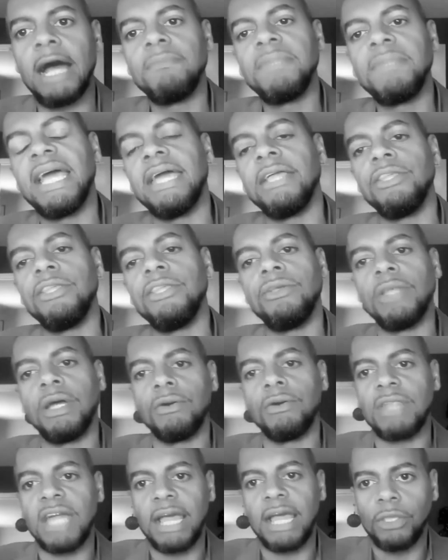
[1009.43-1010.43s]
I'm letting you
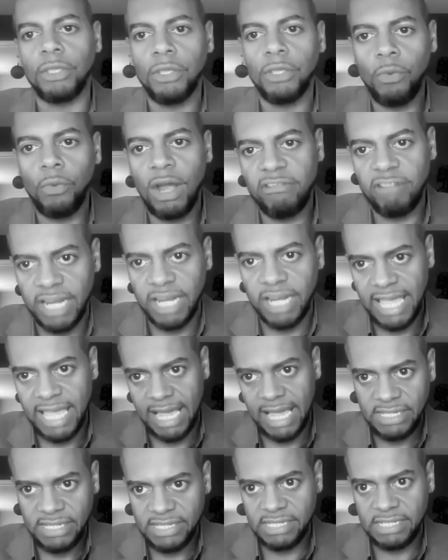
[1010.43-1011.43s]
know that you are a
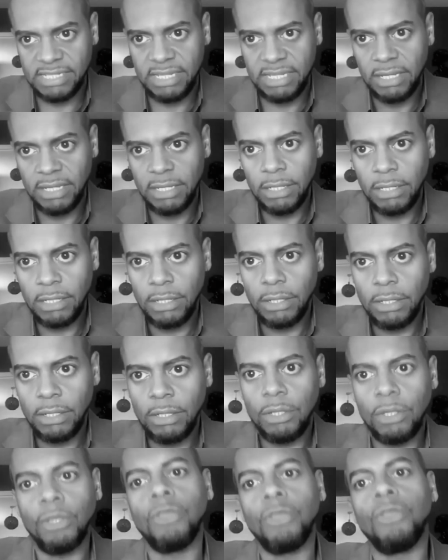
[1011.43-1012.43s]
guest,
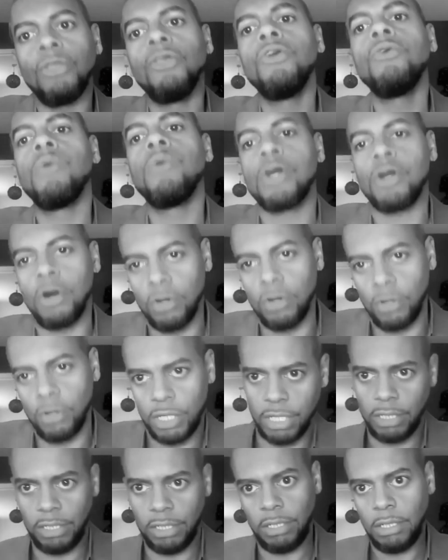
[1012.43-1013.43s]
you were
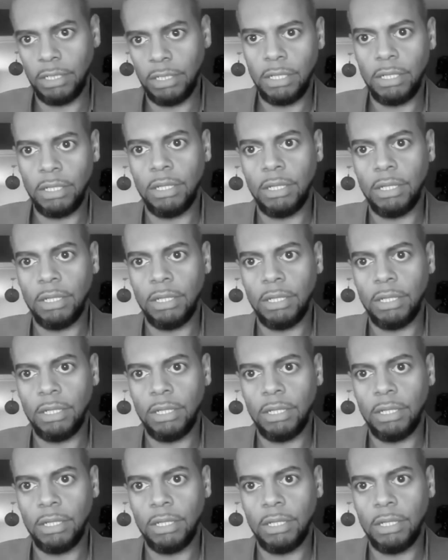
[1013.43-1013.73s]
conquered,